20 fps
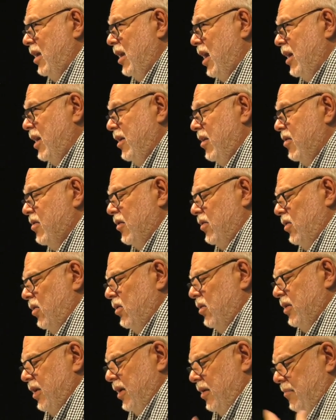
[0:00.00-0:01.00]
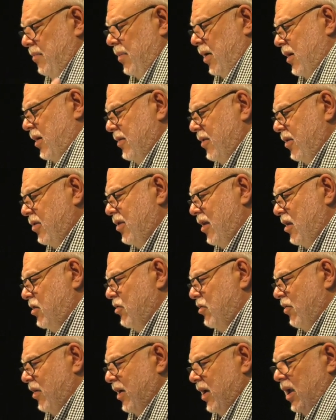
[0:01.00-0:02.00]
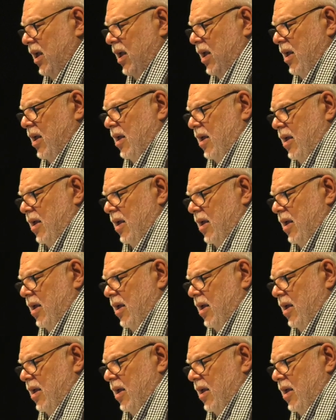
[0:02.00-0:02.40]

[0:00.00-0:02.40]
90s and early part of this century,